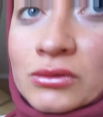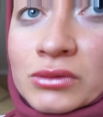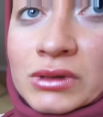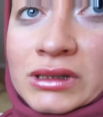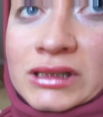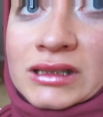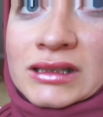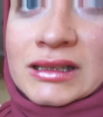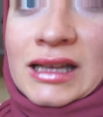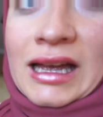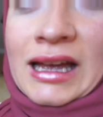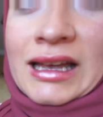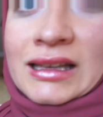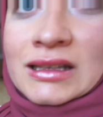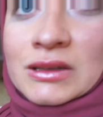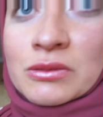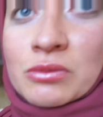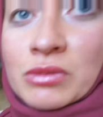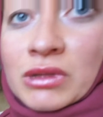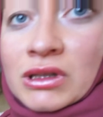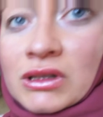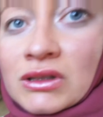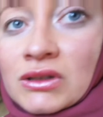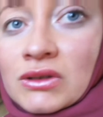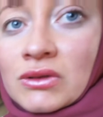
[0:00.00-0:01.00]
what it has
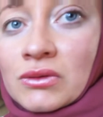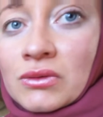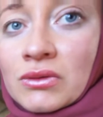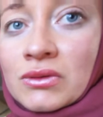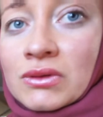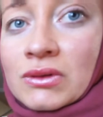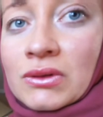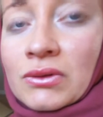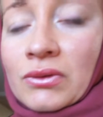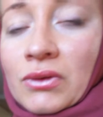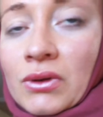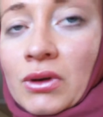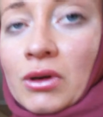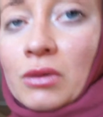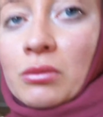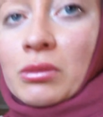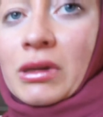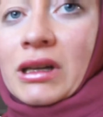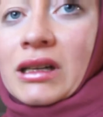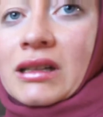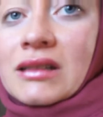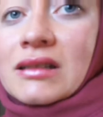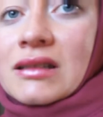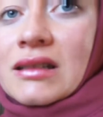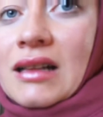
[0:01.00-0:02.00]
been used for,
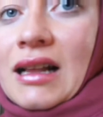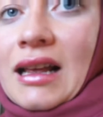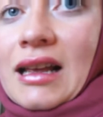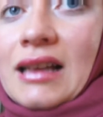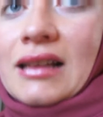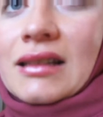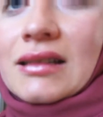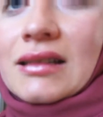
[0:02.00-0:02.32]
but it's like